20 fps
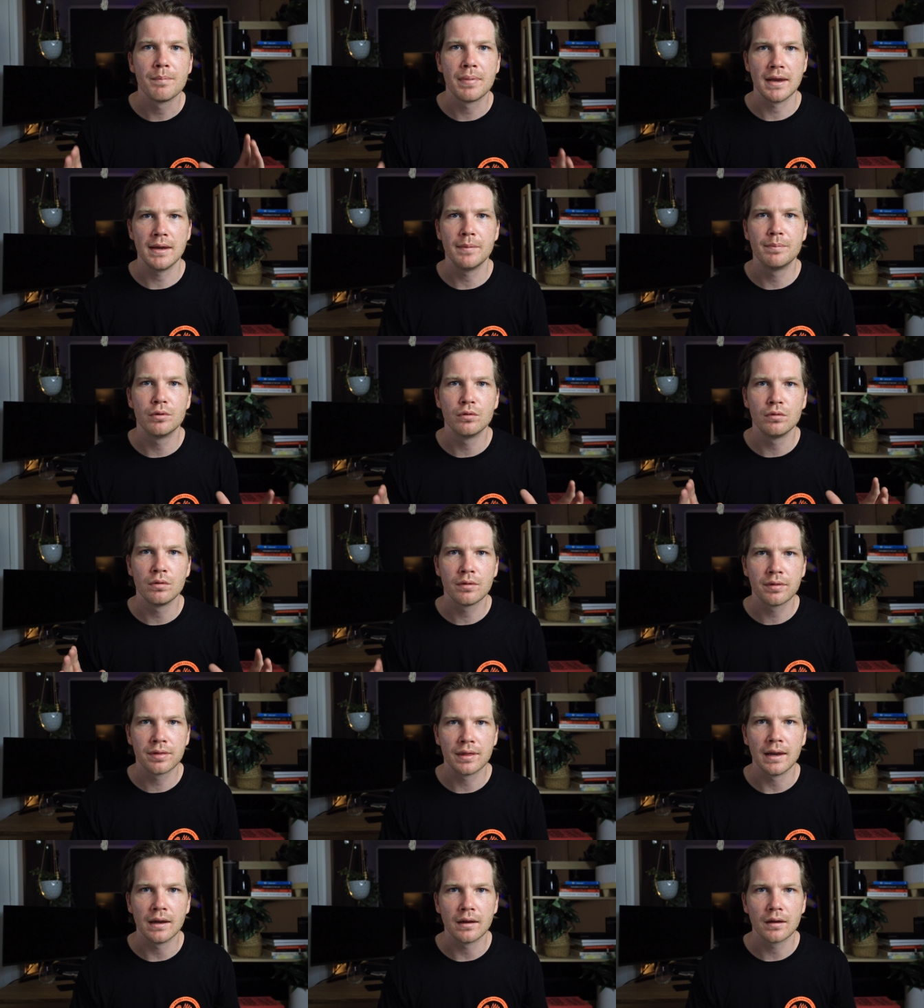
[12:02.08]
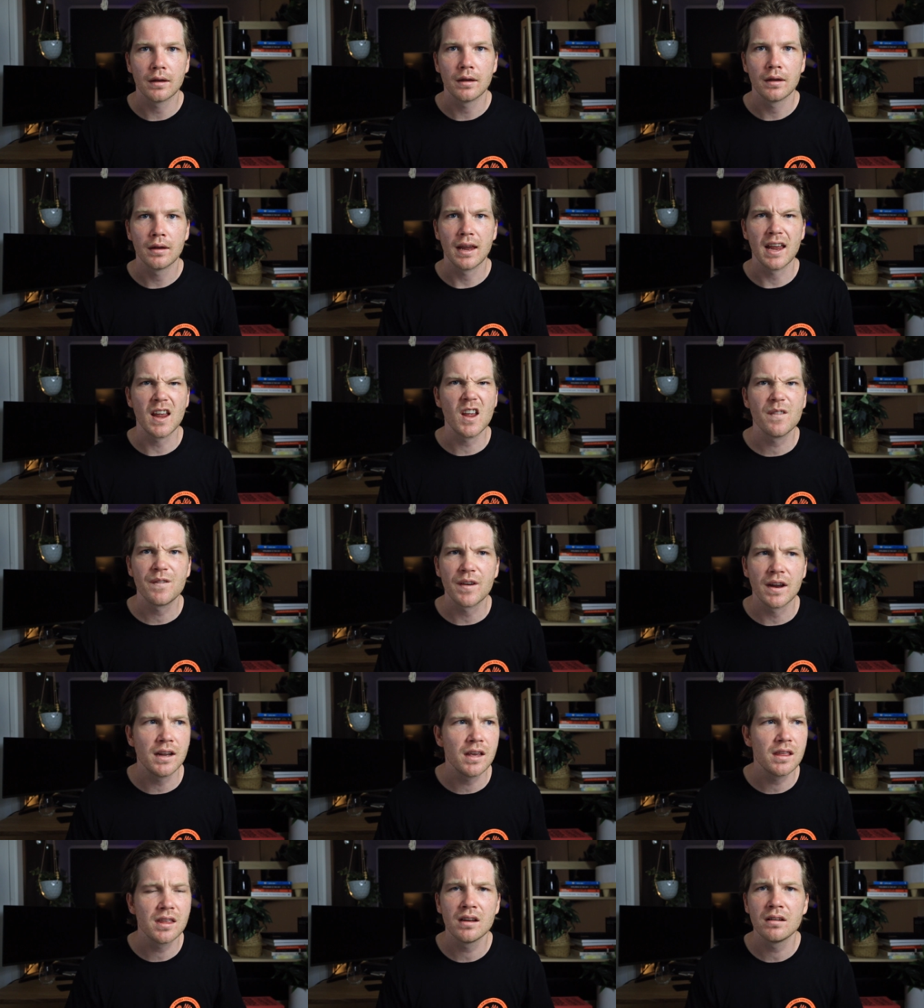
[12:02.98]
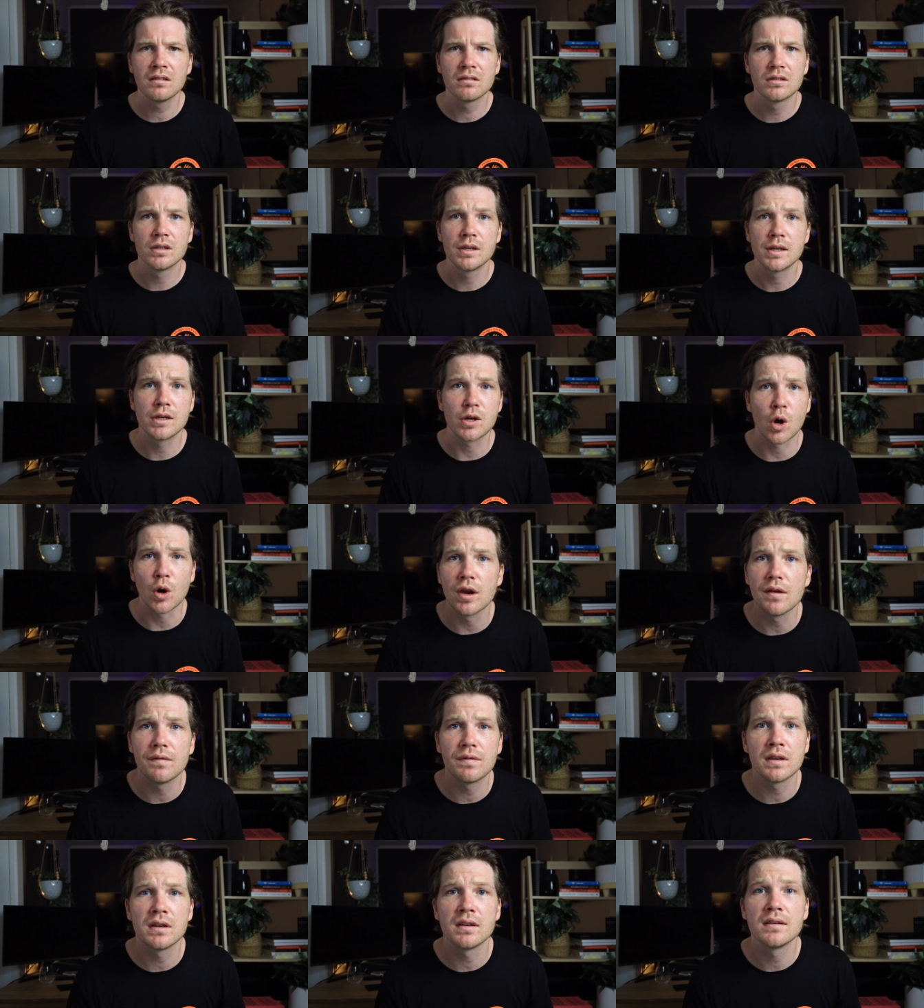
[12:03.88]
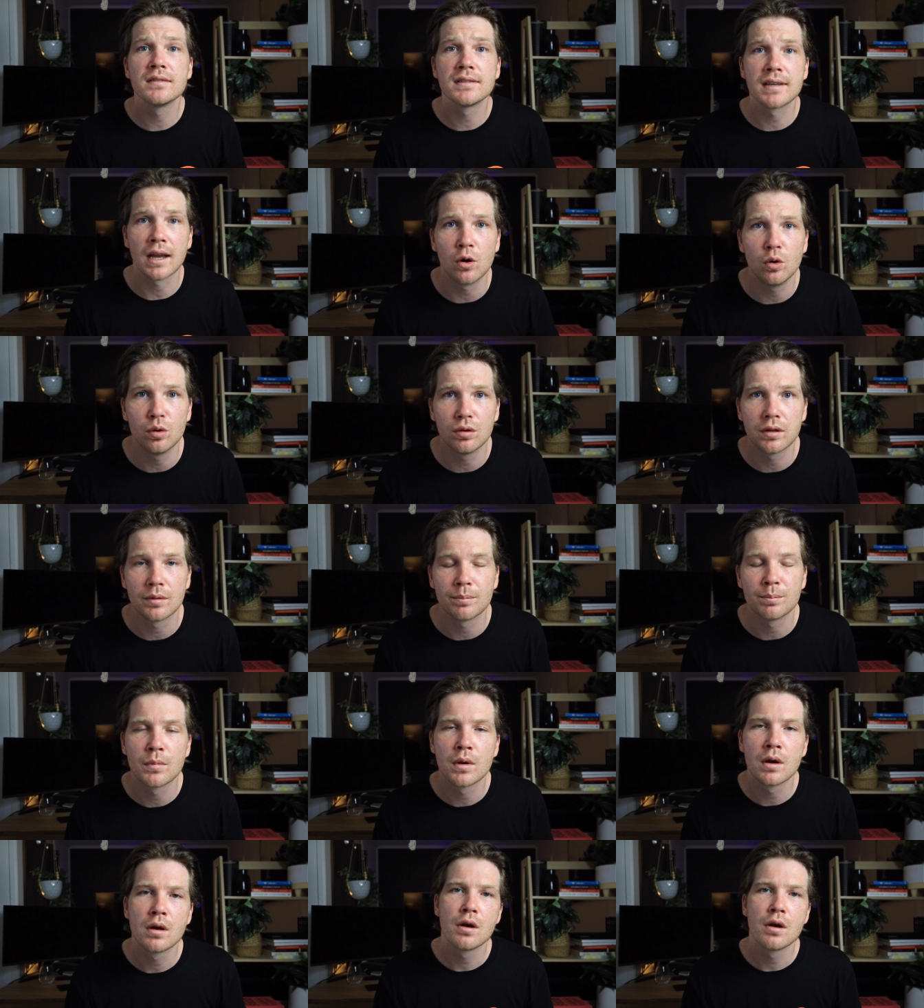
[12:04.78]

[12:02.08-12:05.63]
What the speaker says: people think? If anything, don't even tell them.